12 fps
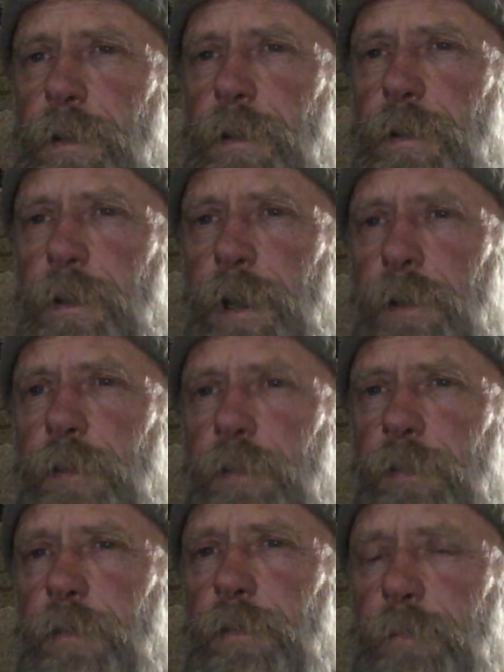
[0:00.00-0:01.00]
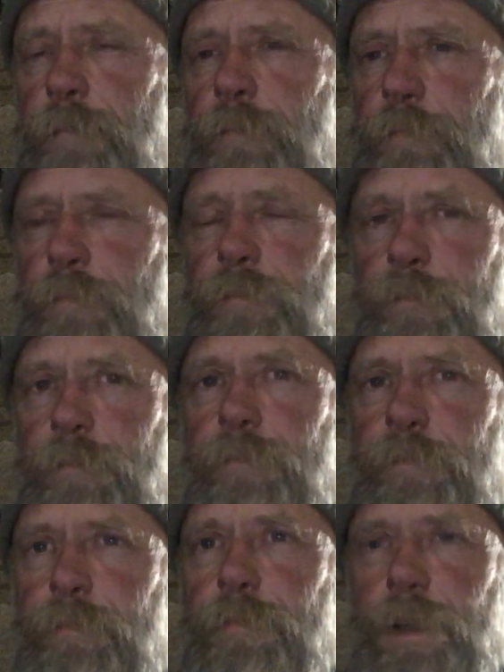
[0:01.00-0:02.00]
that's
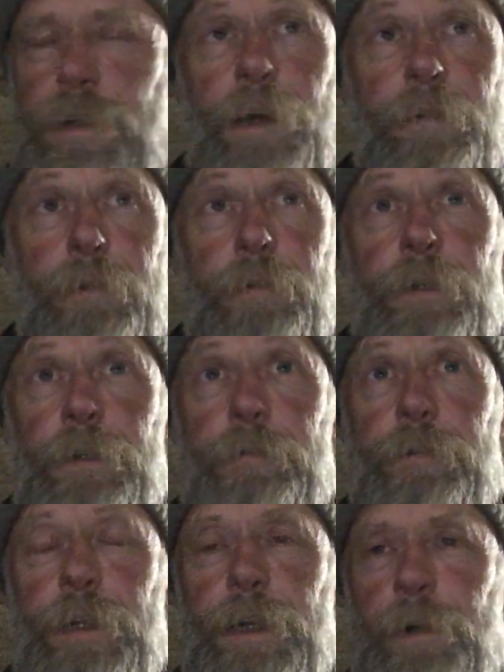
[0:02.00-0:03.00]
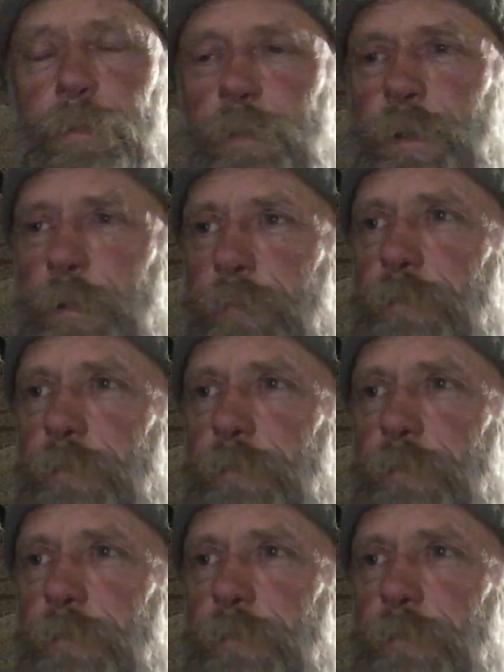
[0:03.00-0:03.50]
enough, I think, for now, but